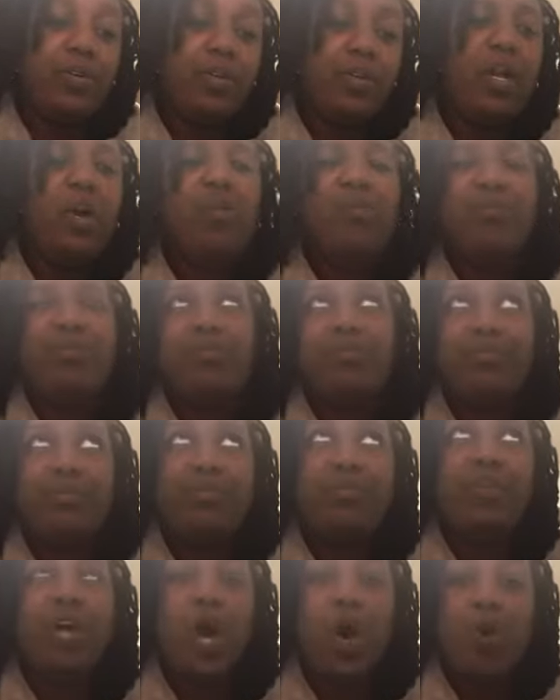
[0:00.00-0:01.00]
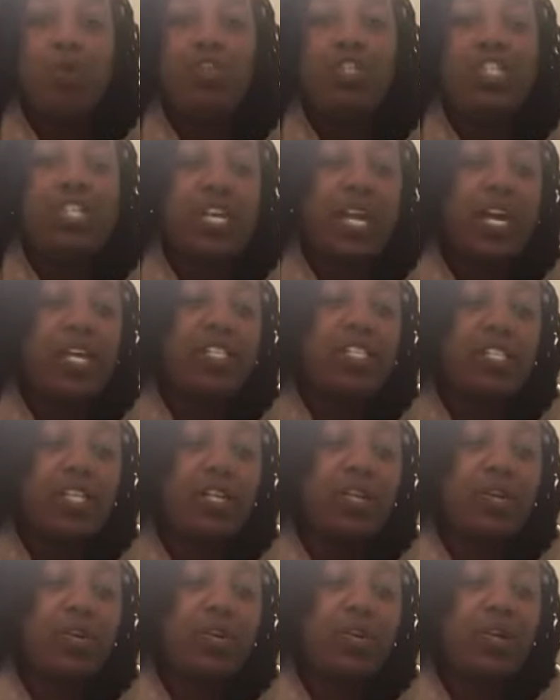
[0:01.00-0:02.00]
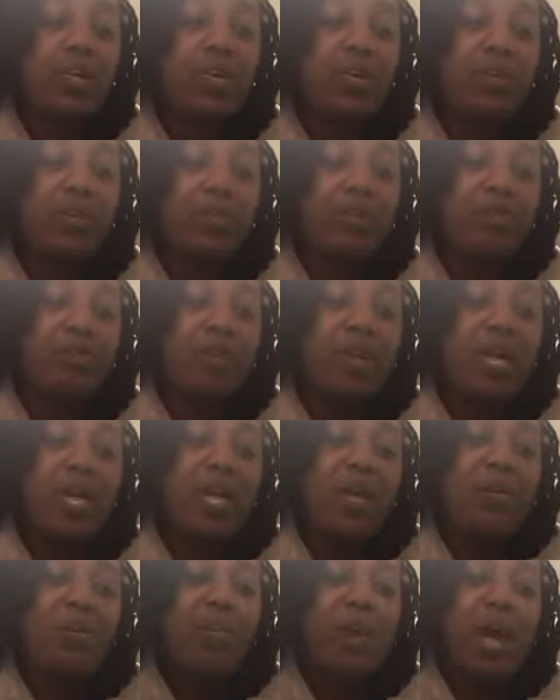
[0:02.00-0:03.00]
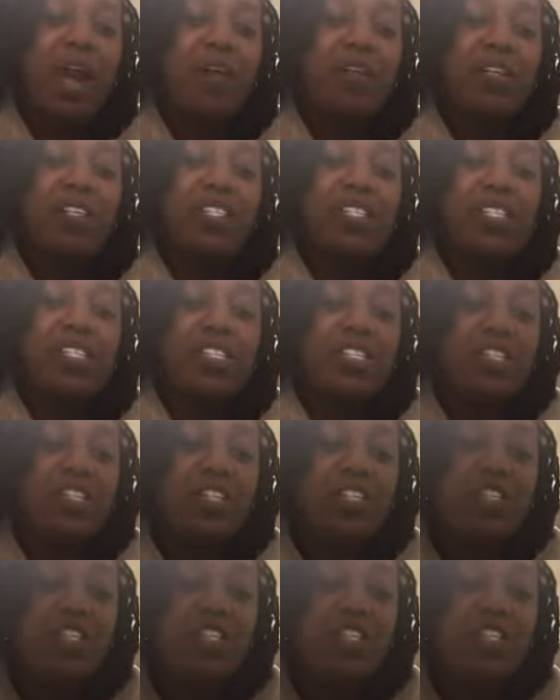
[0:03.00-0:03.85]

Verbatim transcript: no, OG has dinner with Byron and Cece, and